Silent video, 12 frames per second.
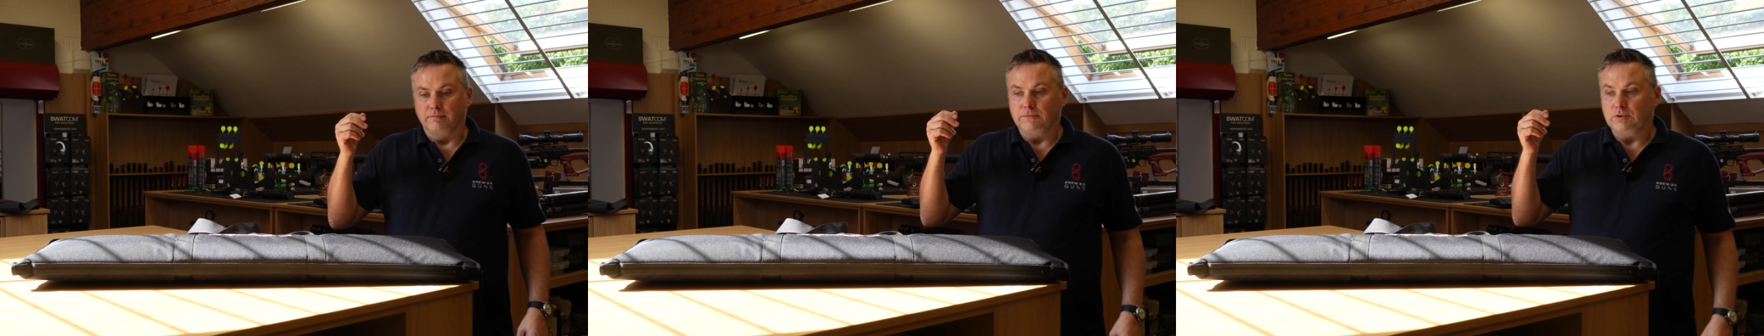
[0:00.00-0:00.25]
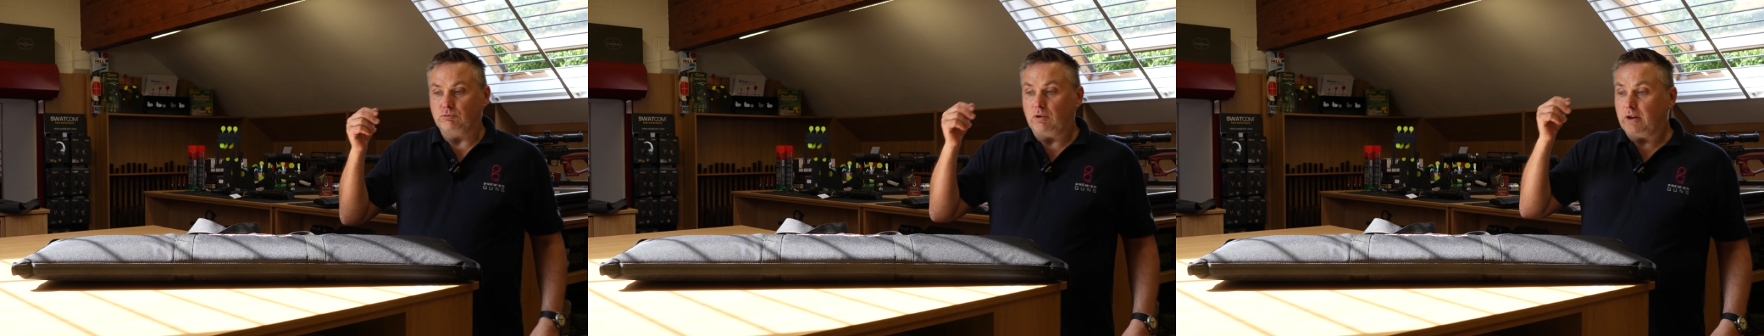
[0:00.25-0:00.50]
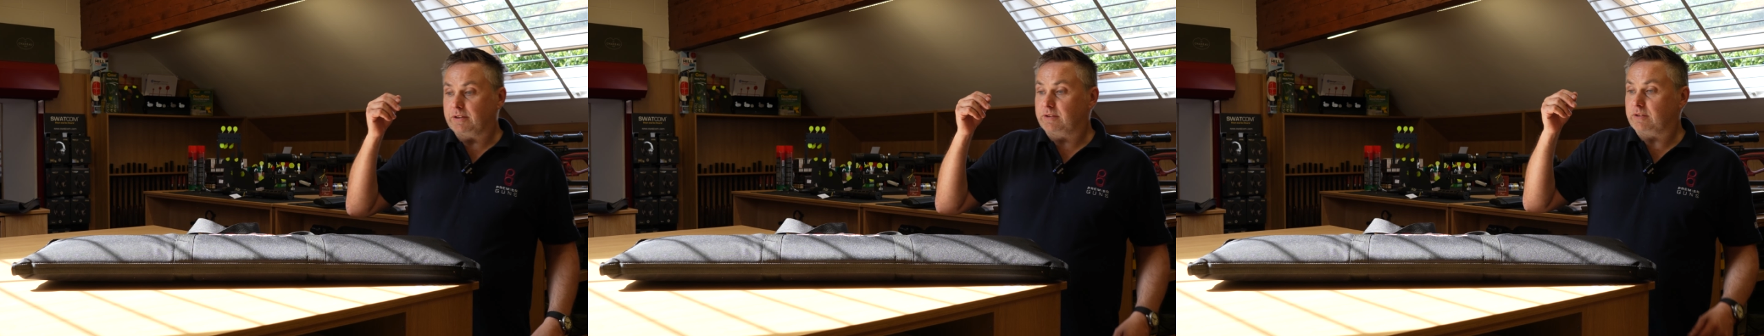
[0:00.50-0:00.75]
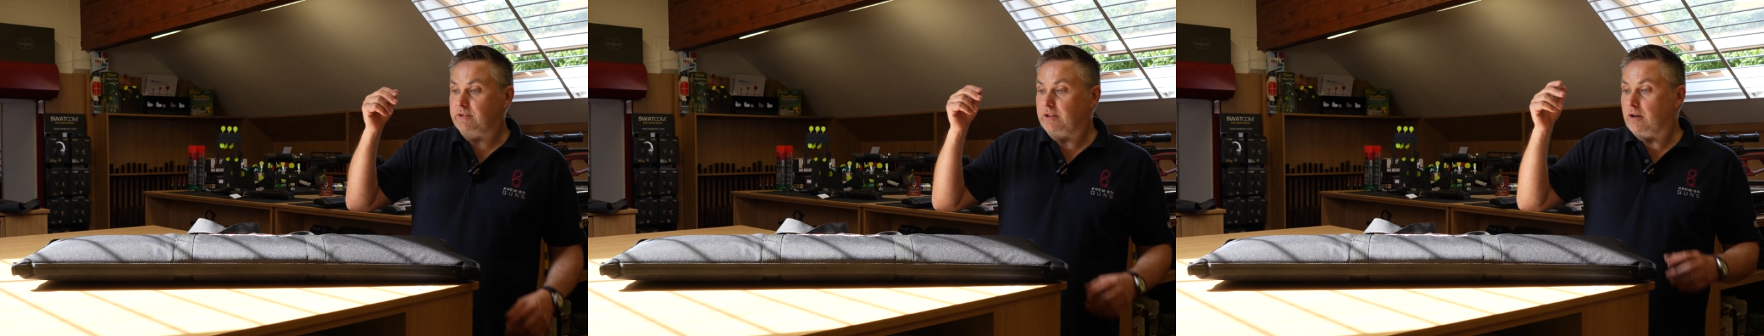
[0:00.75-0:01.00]
Right,
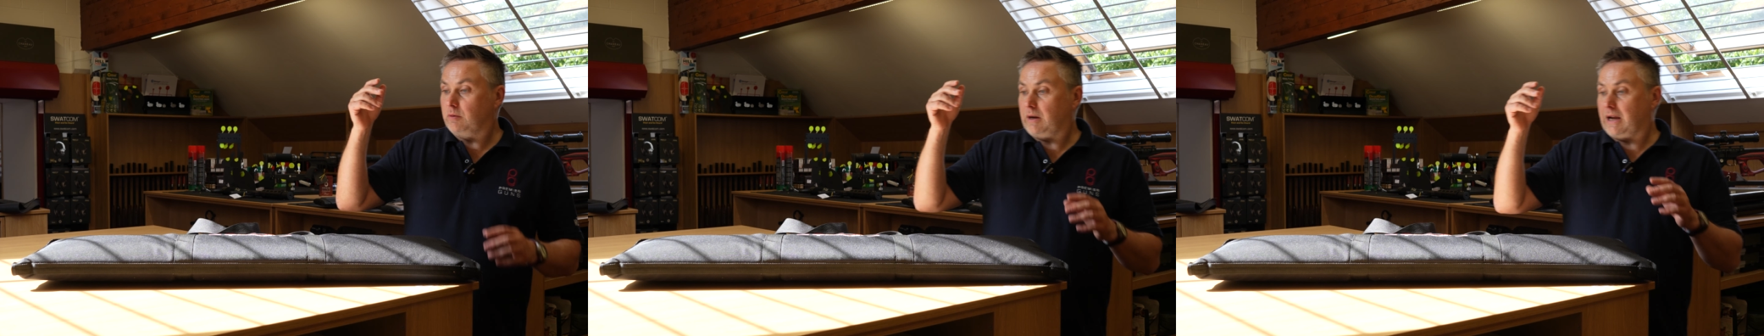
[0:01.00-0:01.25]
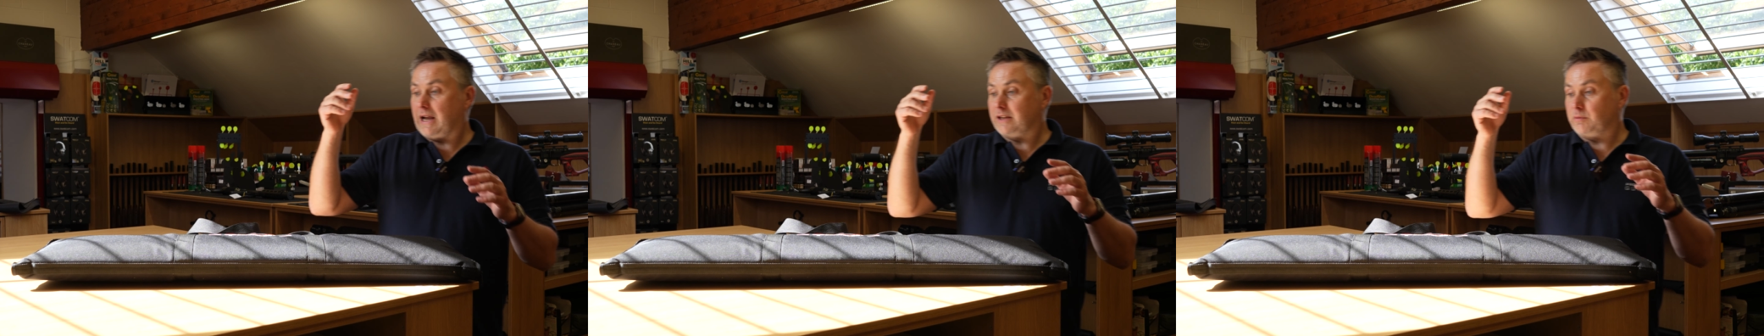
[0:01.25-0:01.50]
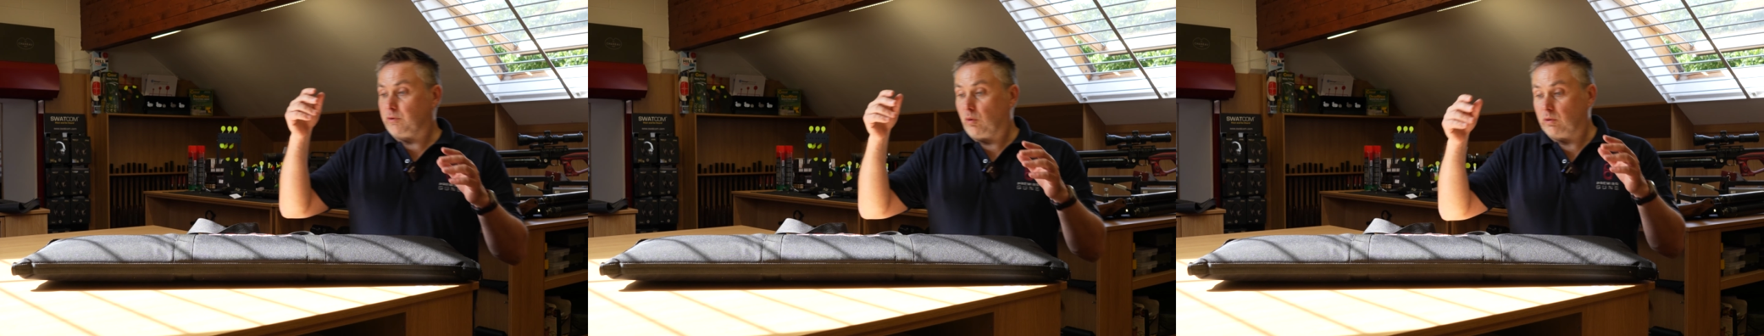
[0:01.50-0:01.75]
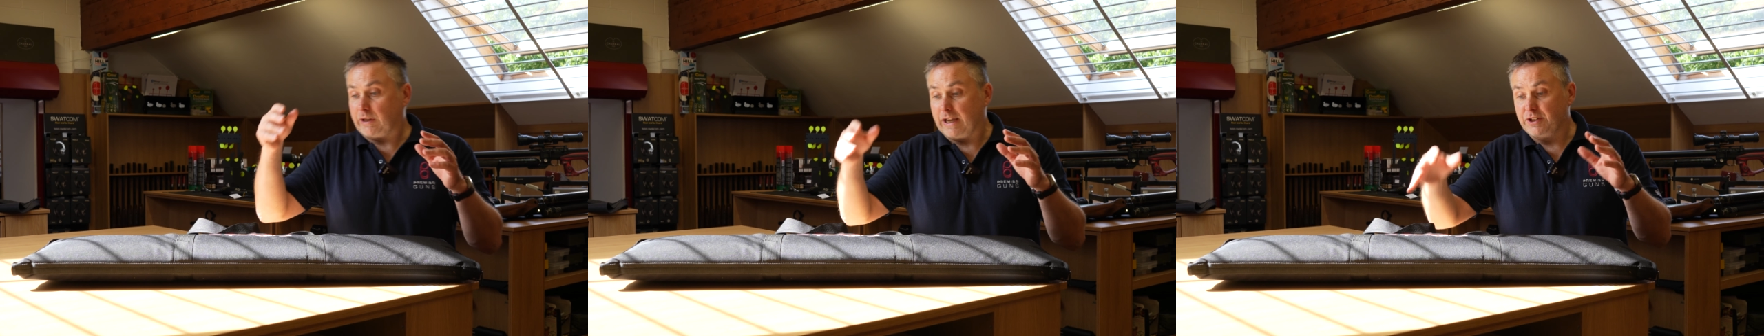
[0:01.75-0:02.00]
so as with
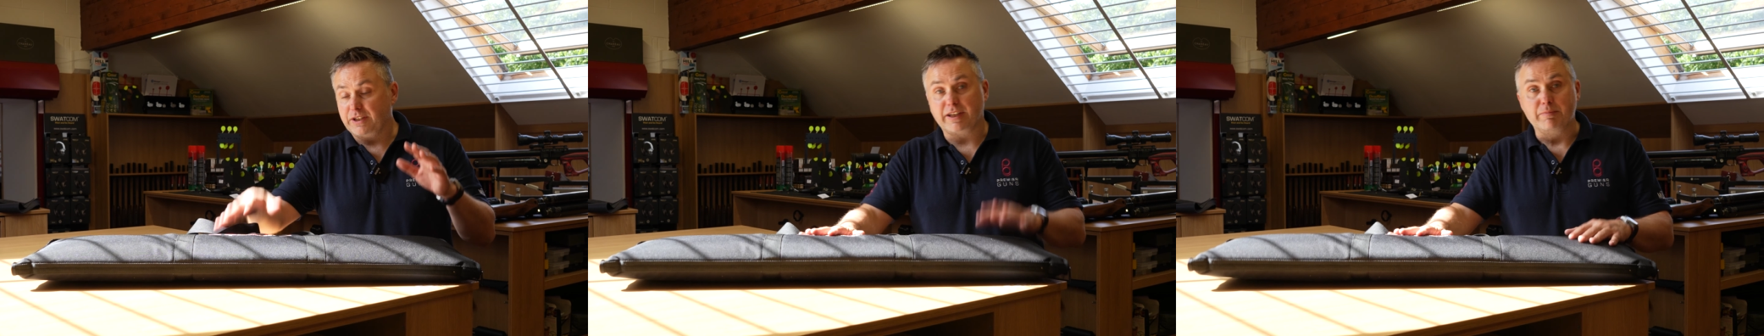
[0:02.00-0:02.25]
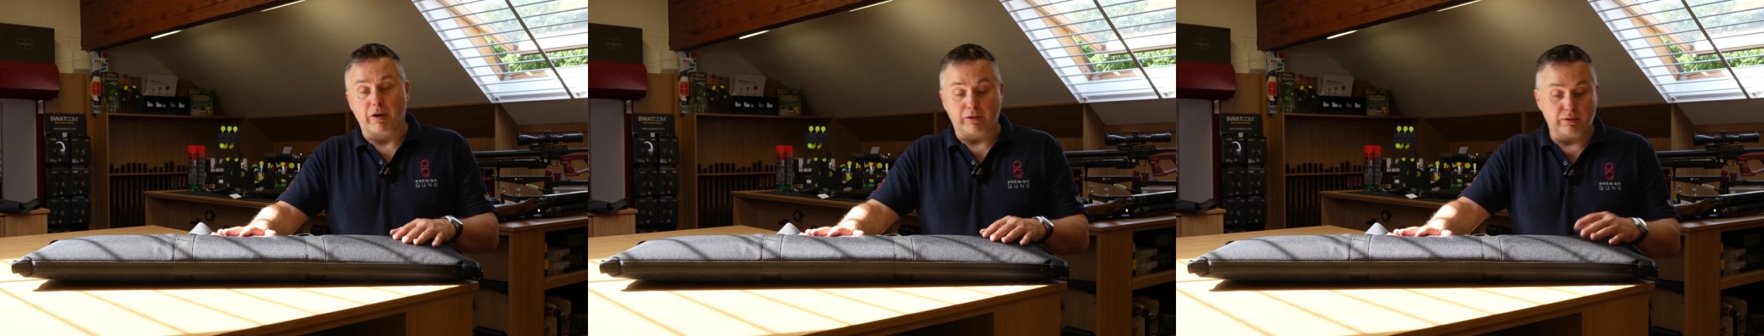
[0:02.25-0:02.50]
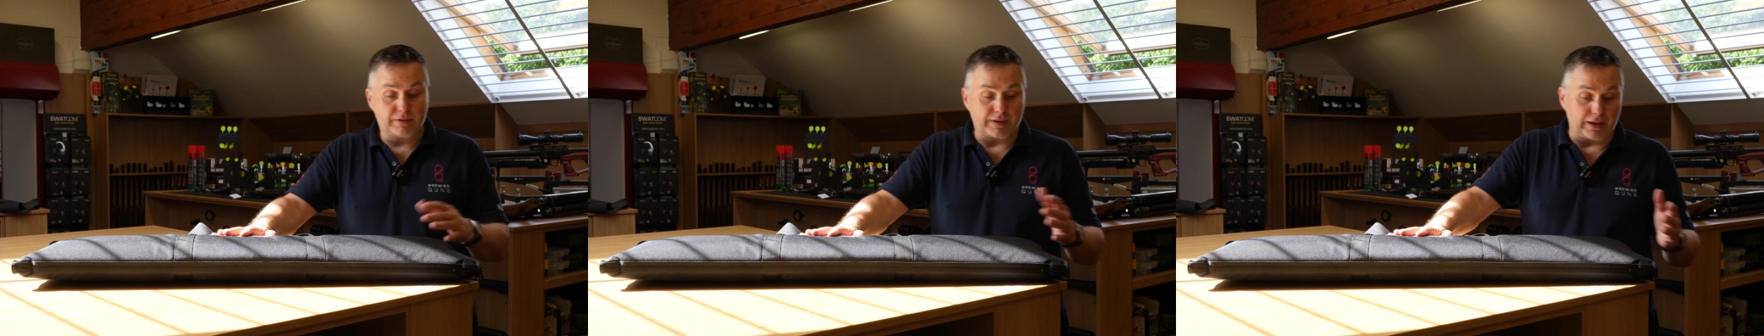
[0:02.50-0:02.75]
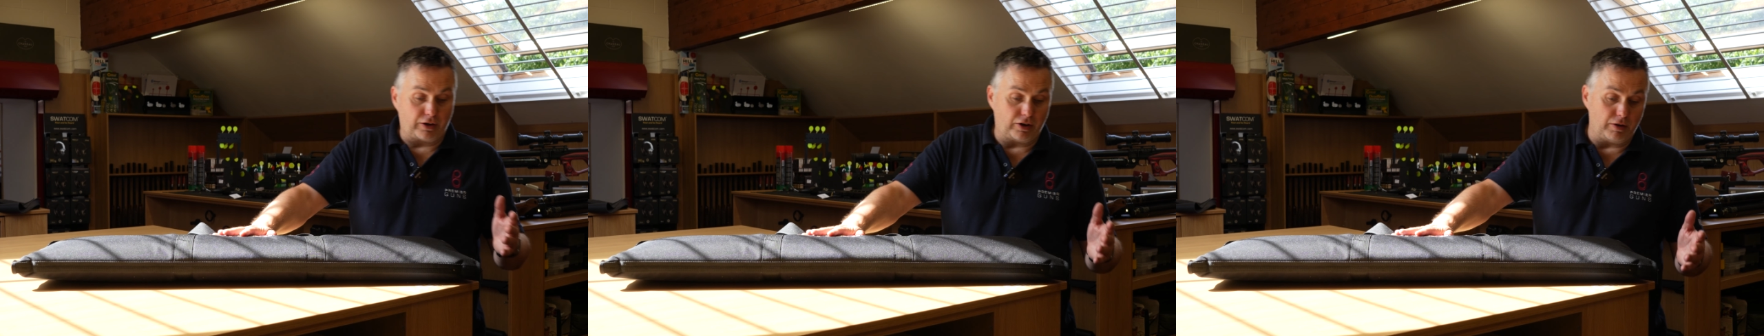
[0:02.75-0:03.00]
all AGT models,
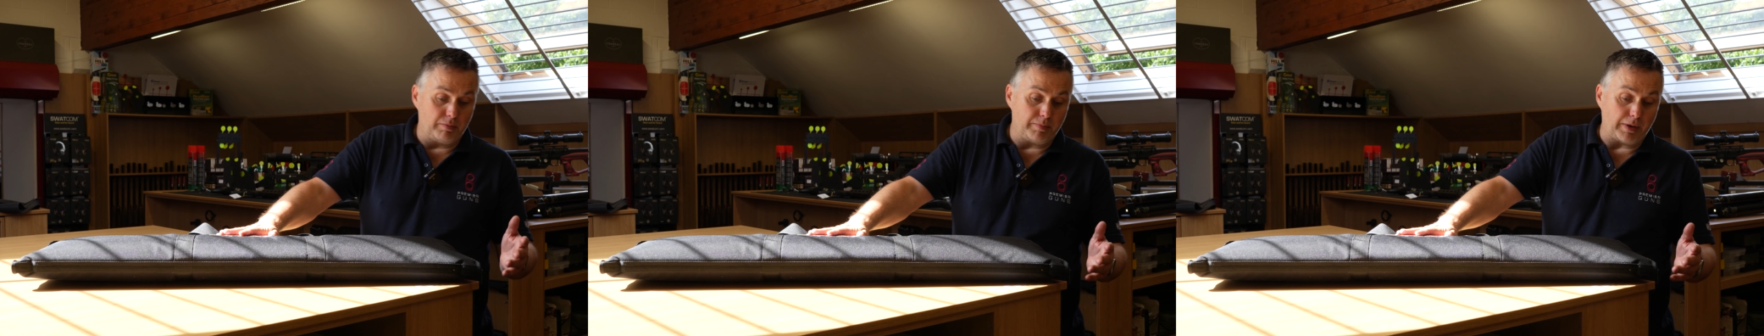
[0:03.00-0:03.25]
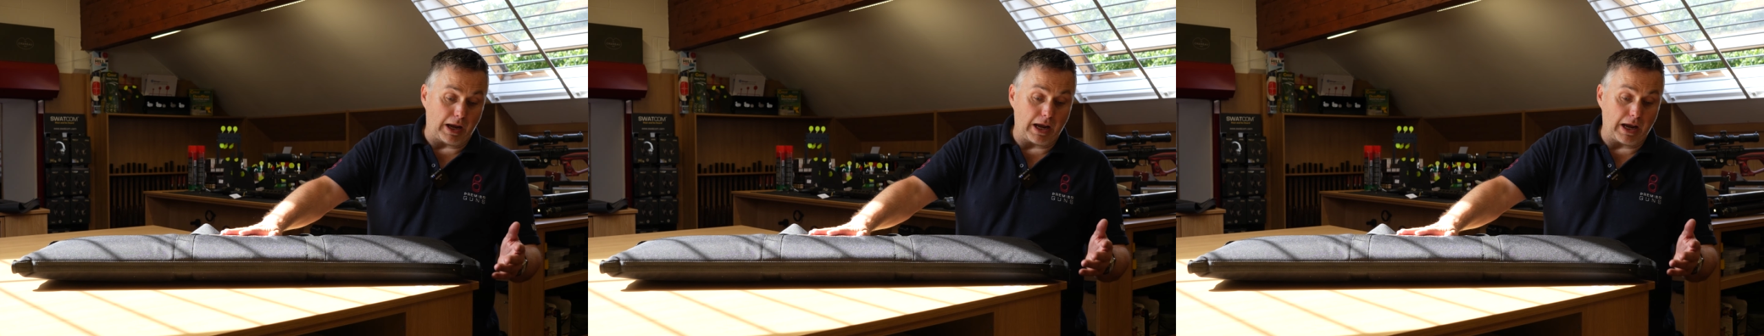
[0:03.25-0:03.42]
they come